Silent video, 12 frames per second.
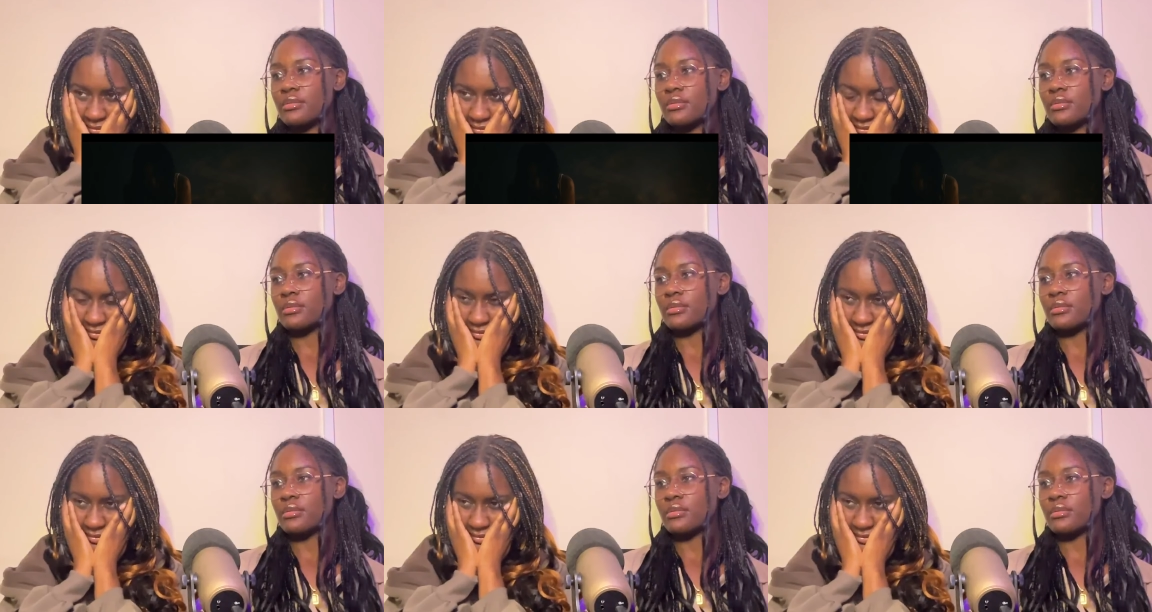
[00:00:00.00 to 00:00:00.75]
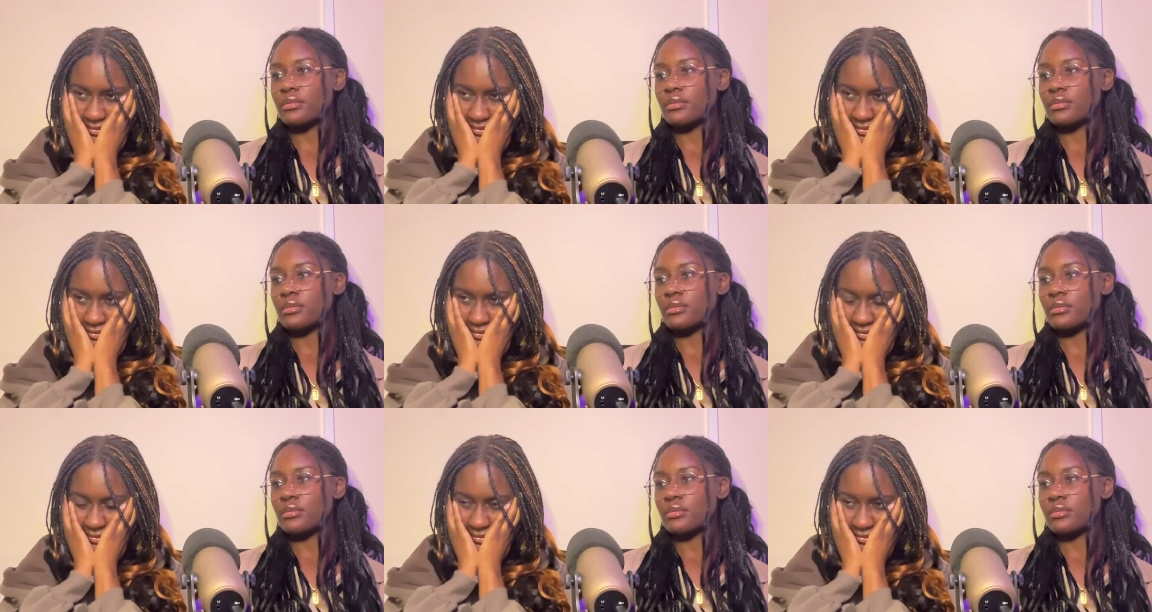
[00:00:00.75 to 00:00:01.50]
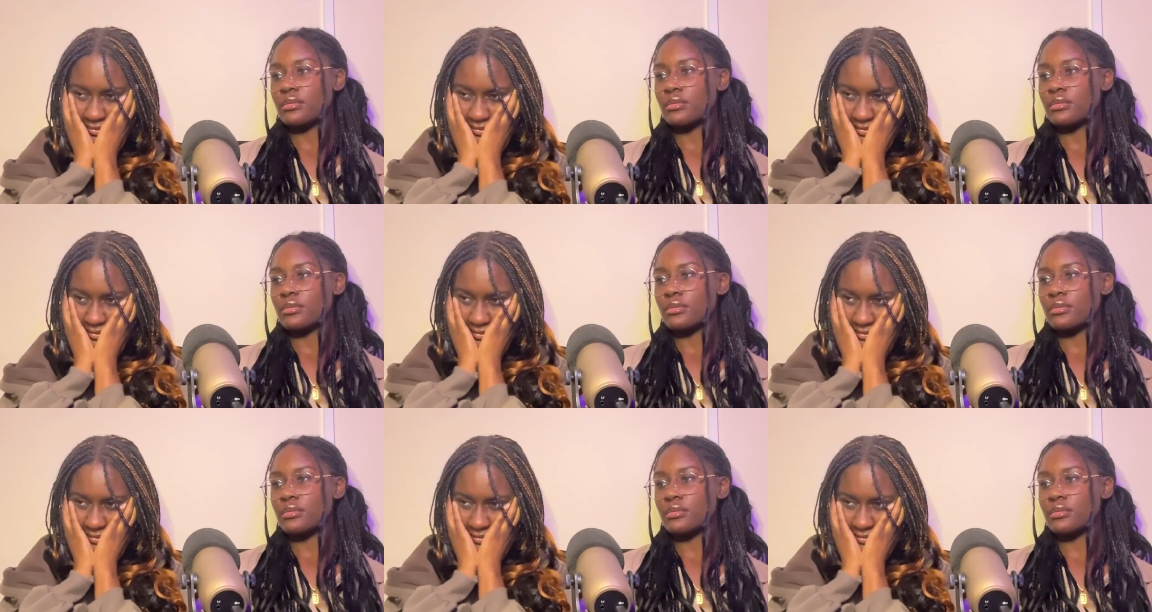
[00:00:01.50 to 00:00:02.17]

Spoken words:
(no one is talking)